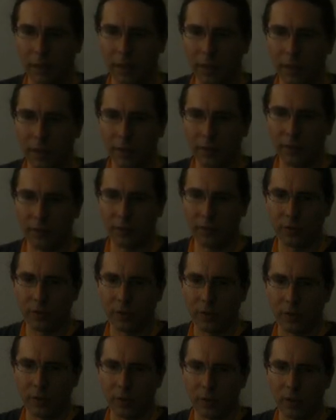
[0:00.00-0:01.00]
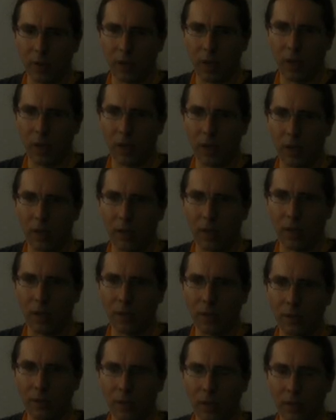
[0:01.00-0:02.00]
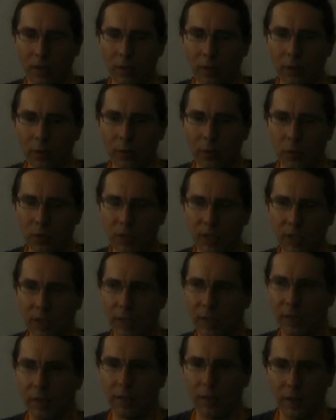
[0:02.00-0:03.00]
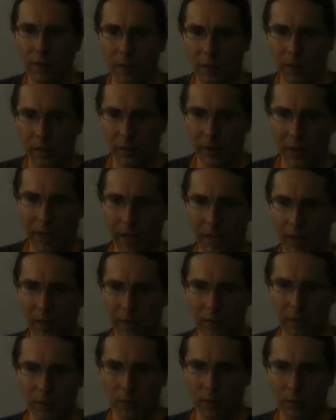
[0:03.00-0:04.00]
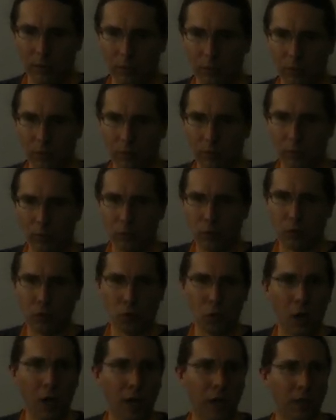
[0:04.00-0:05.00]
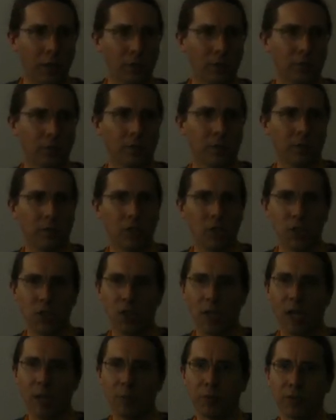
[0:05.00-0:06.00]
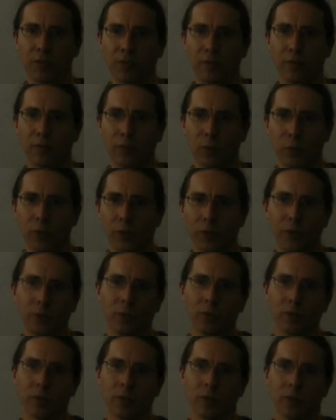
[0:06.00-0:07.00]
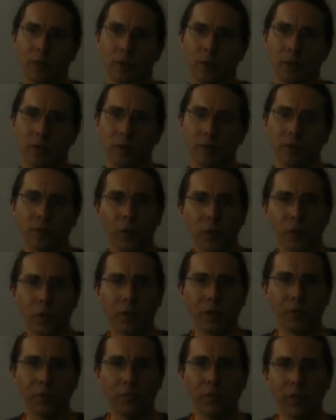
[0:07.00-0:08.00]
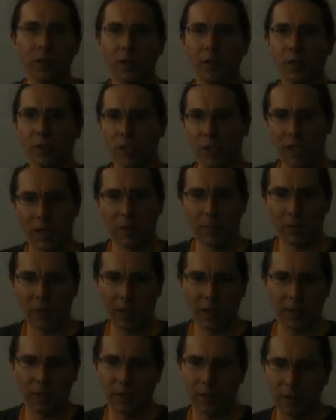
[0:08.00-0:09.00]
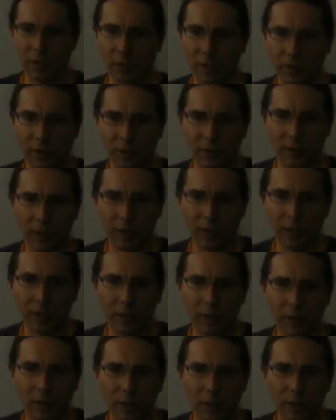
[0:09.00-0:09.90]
is a little routine that draws shapes for you. So you can feed it a shape, and then you can say,